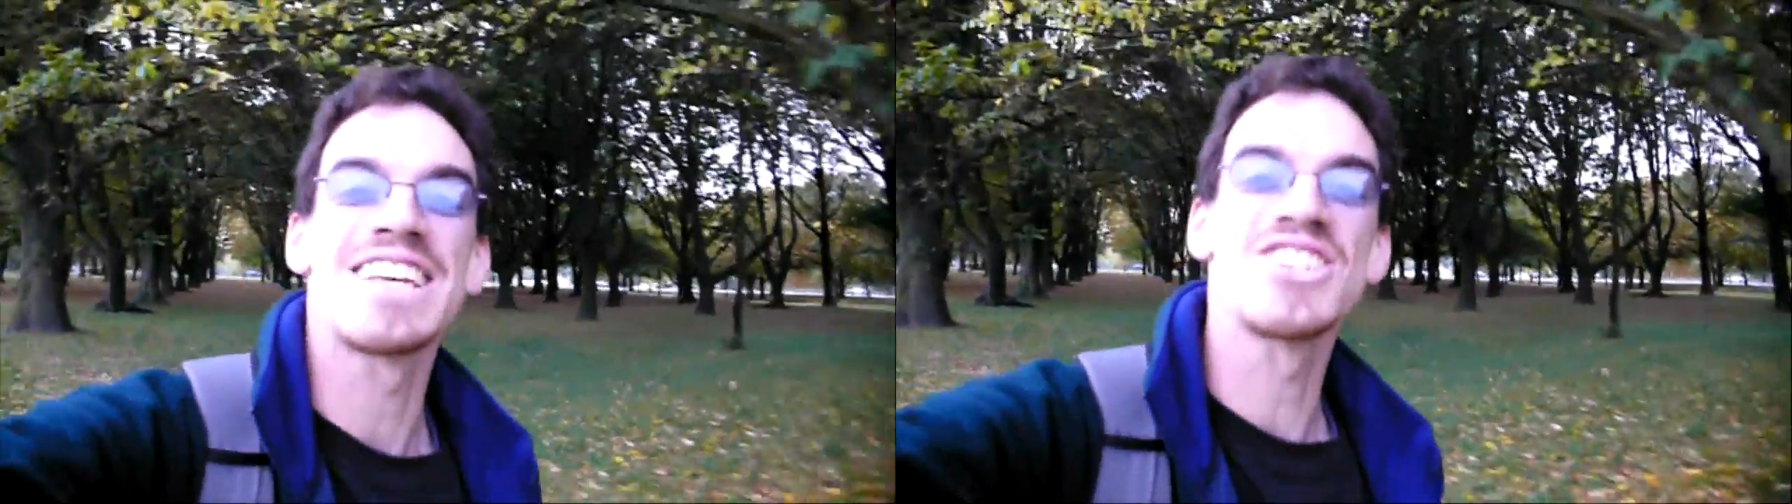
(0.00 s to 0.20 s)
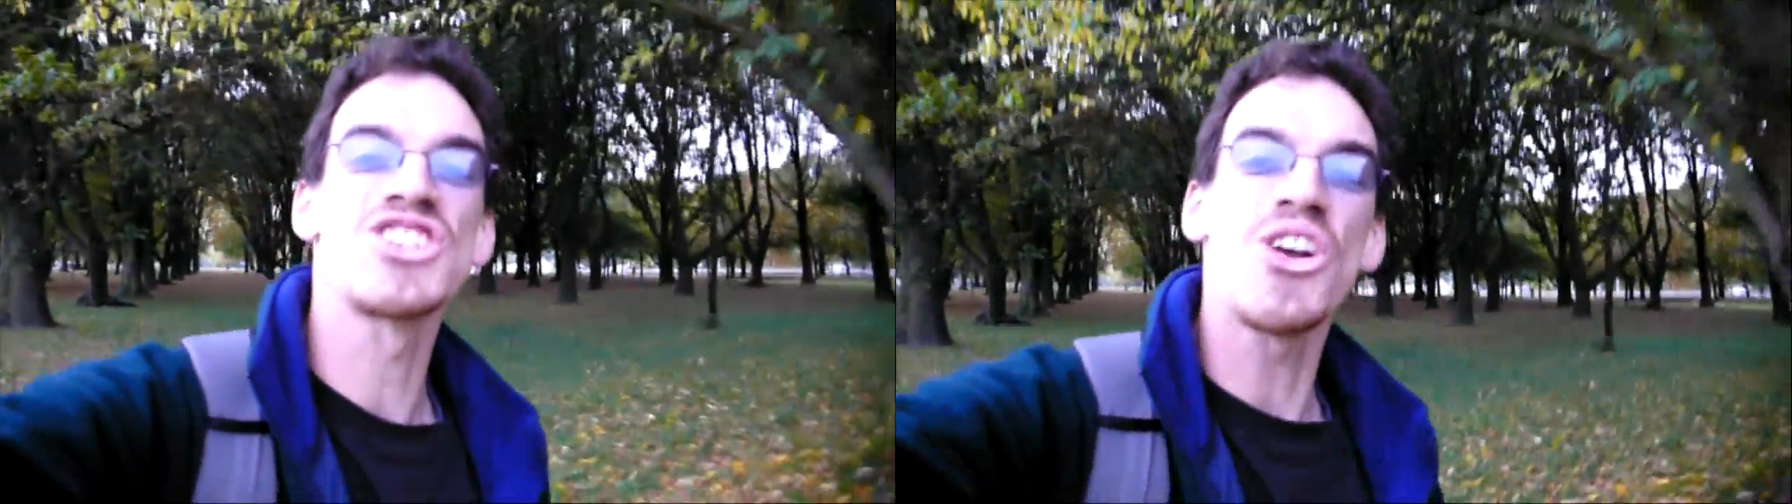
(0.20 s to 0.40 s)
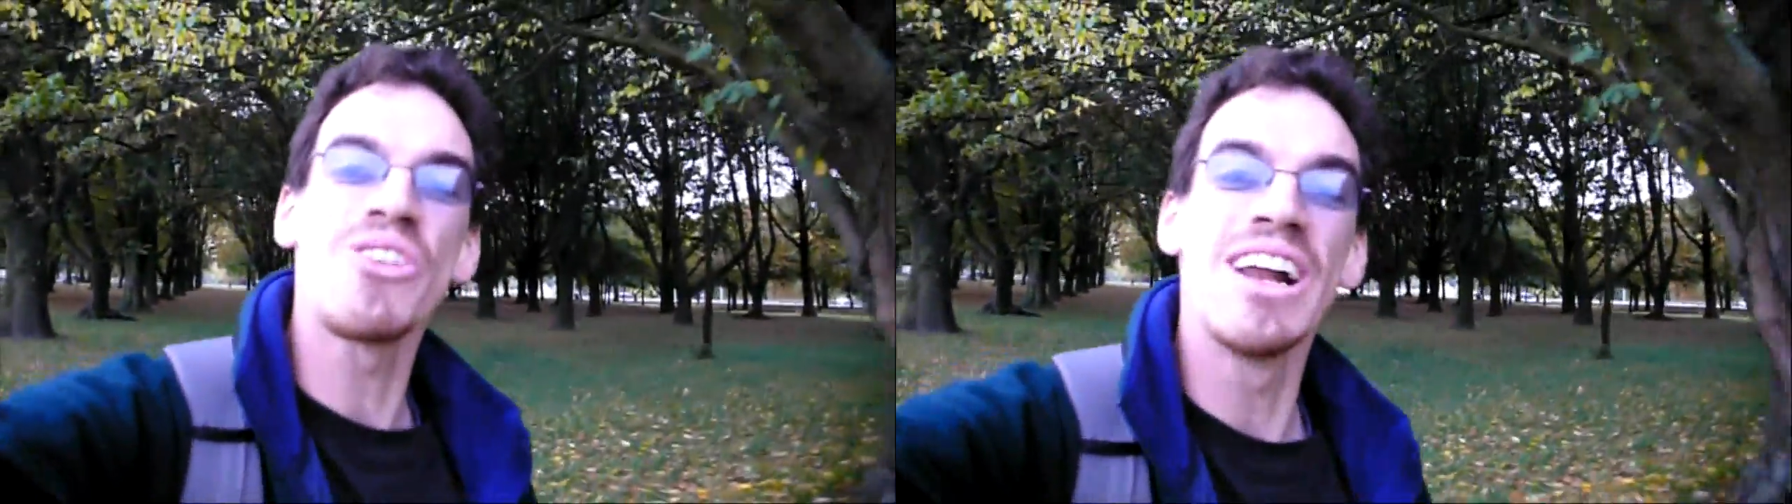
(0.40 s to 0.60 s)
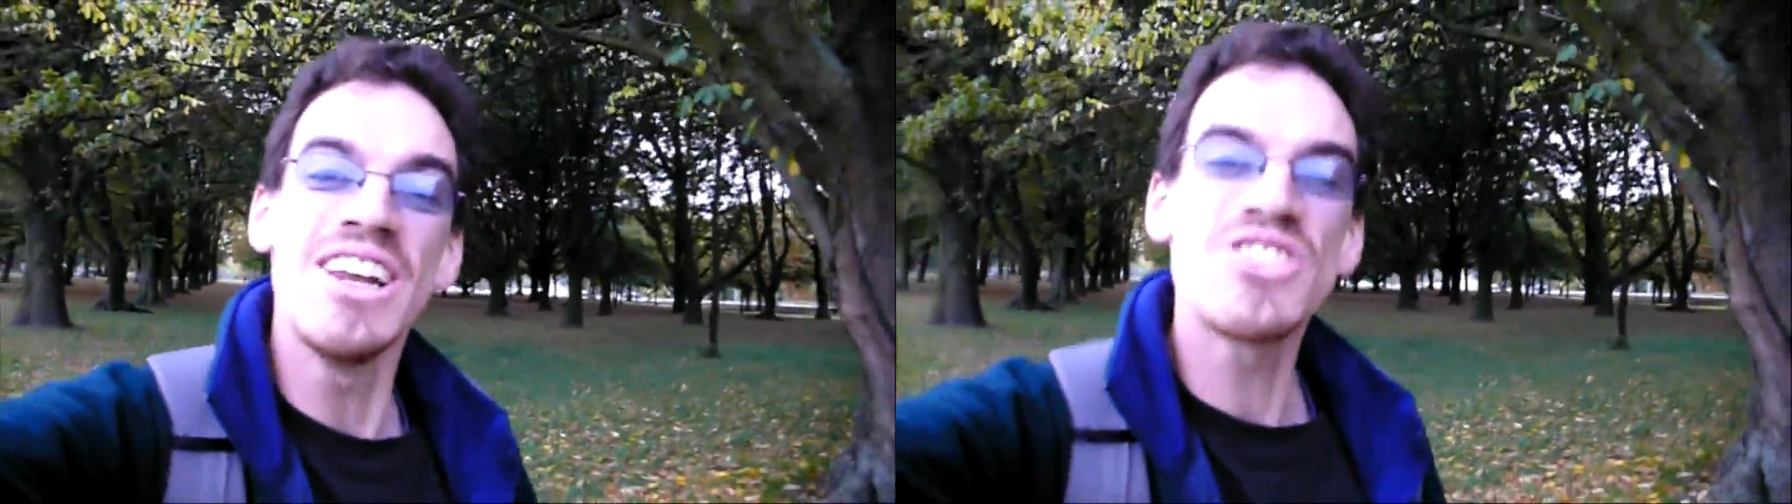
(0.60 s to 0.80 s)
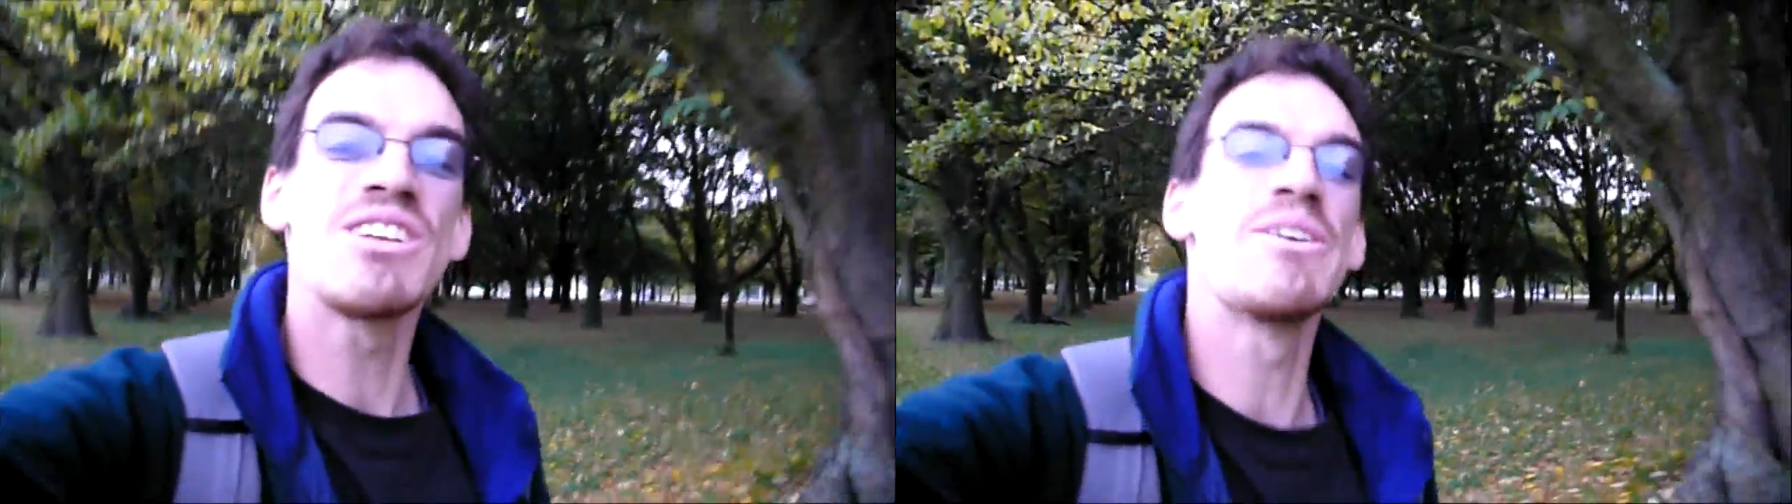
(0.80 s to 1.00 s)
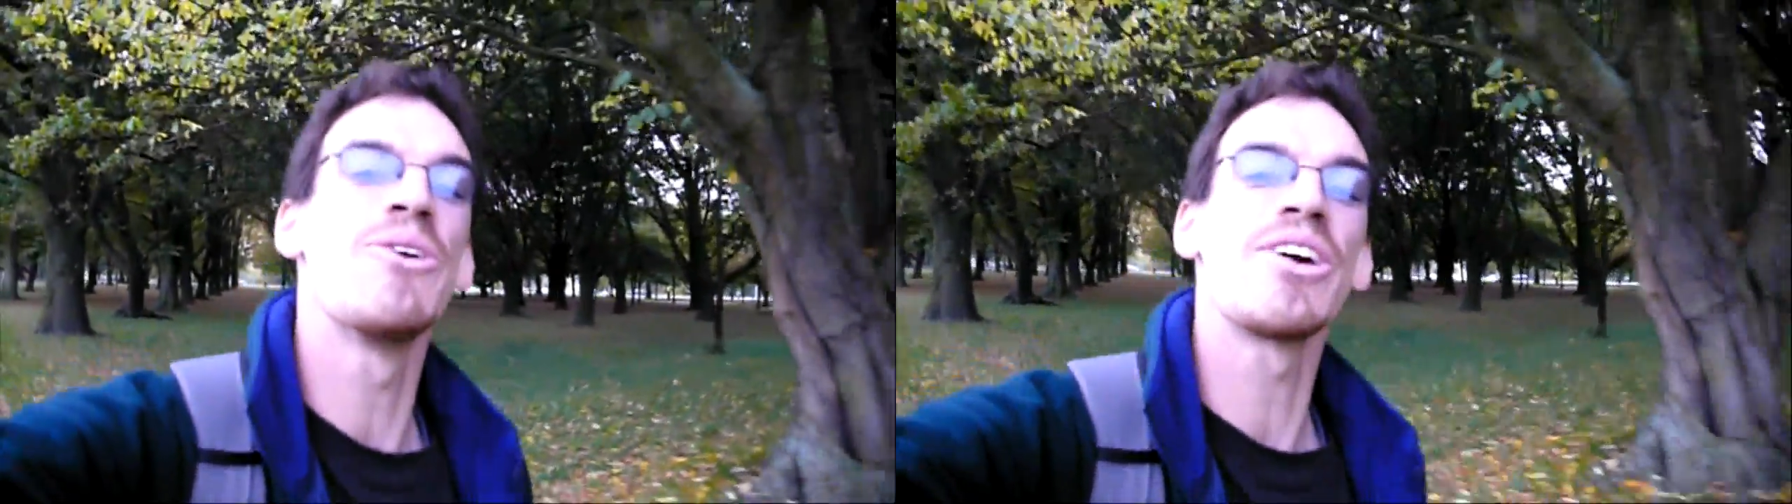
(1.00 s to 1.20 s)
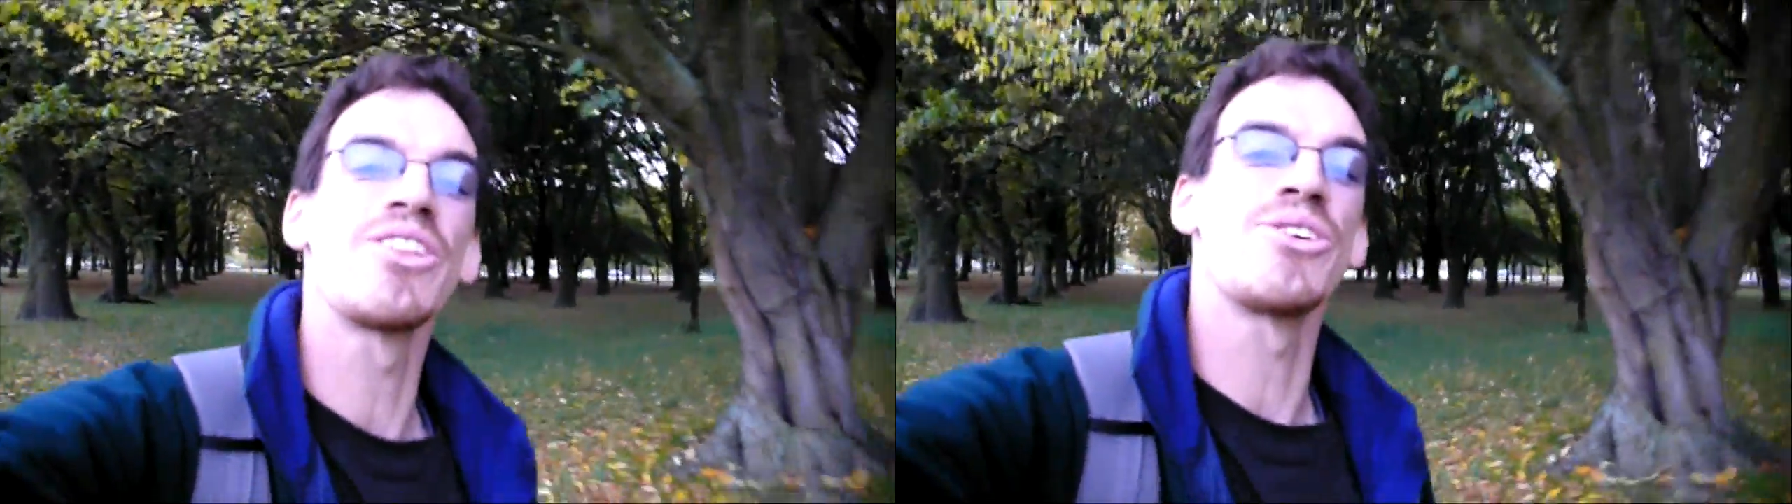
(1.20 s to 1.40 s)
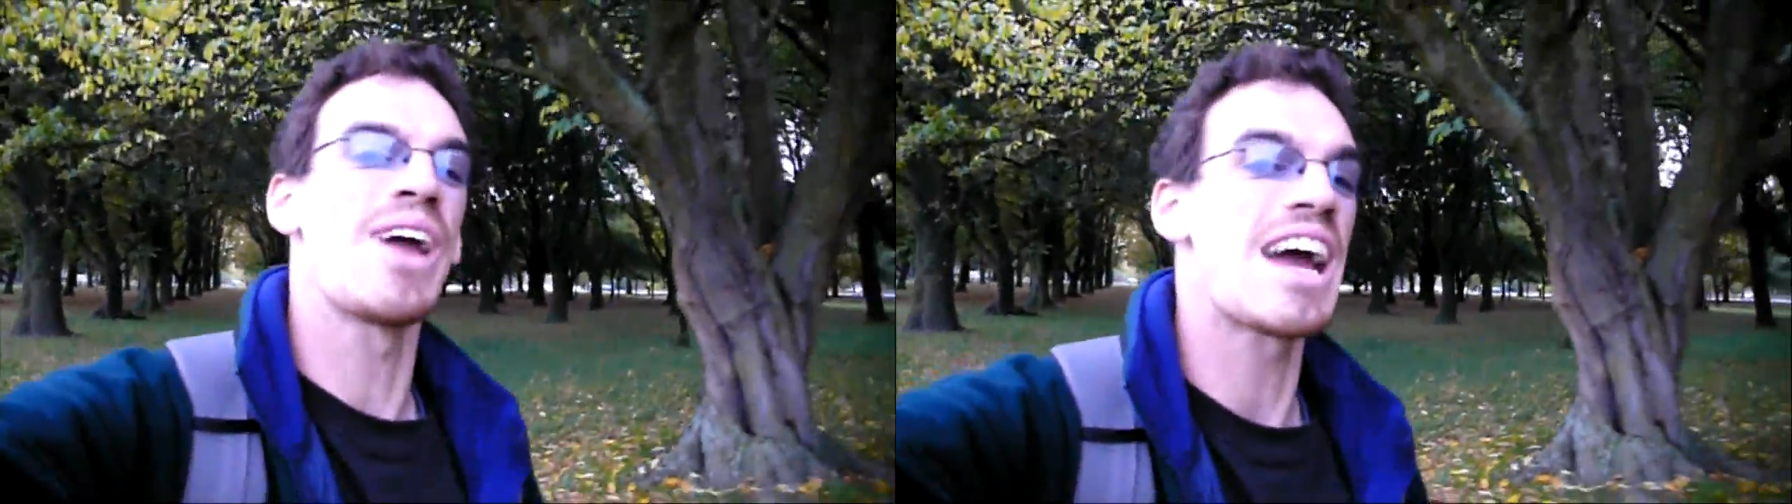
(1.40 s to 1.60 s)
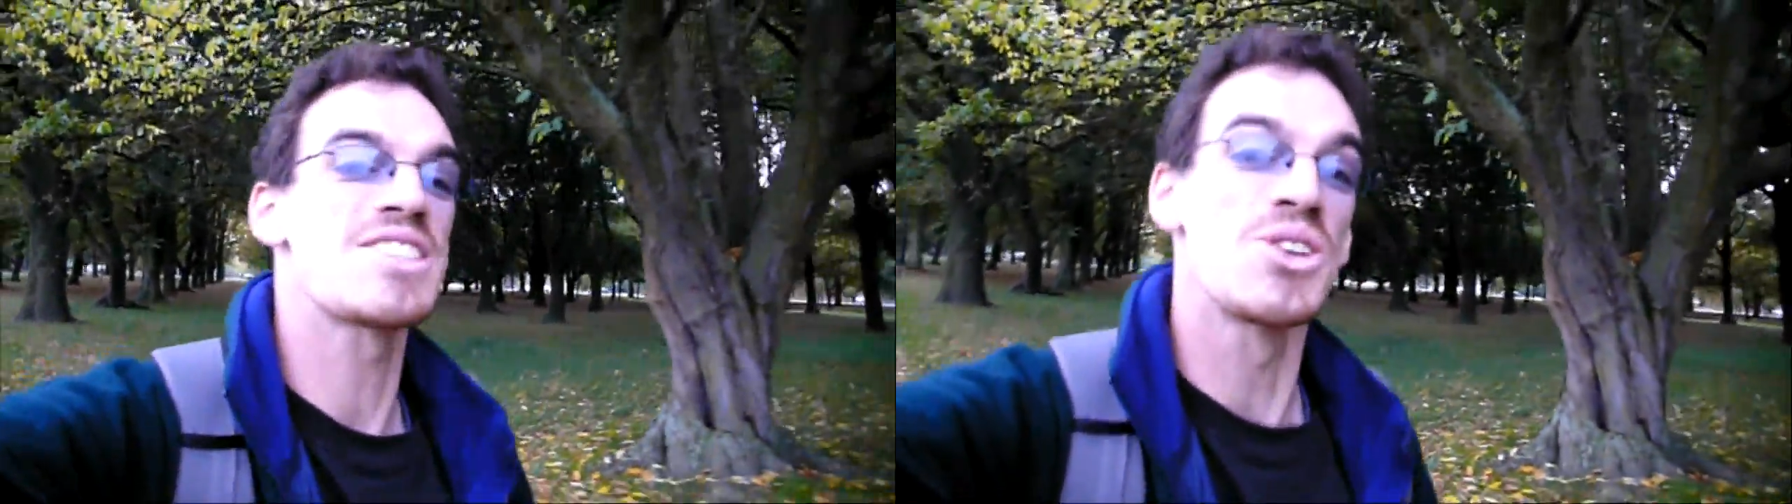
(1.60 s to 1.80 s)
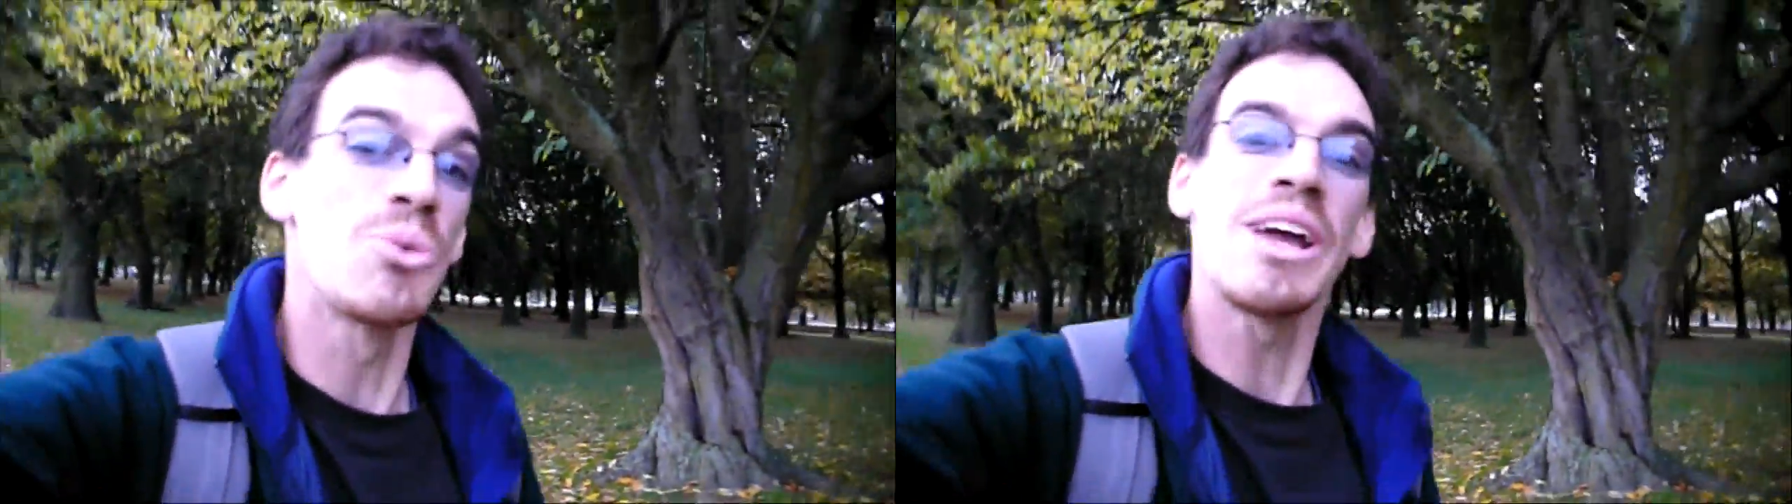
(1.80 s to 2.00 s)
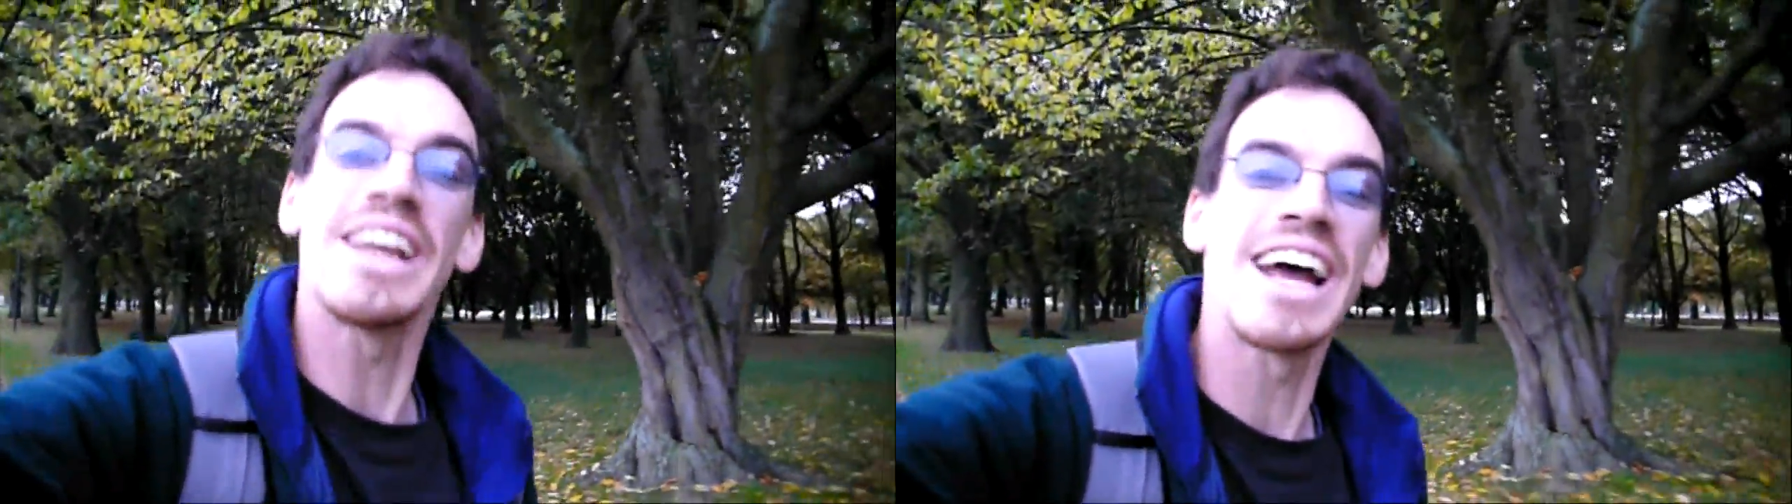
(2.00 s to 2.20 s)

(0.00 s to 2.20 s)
the show where I literally walk you through hacks that are weird,